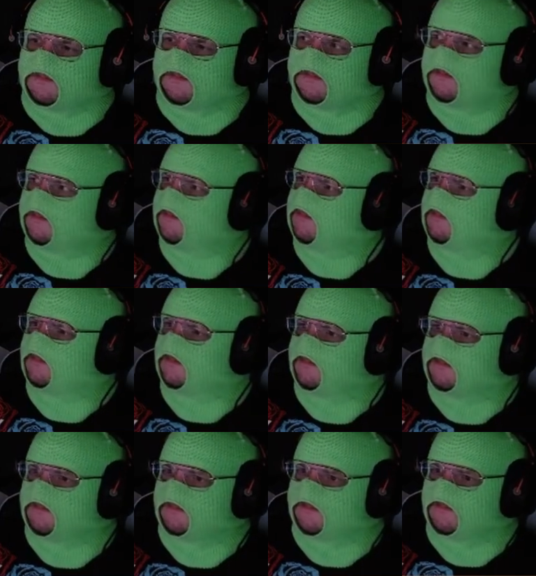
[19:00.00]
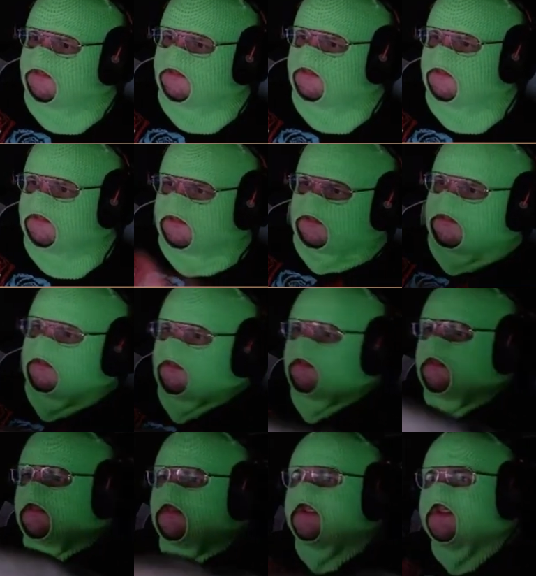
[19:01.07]
What's wrong? I
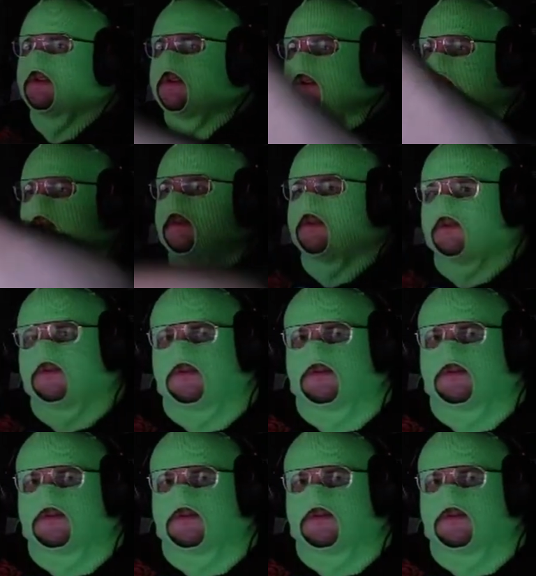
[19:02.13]
think I'm being followed by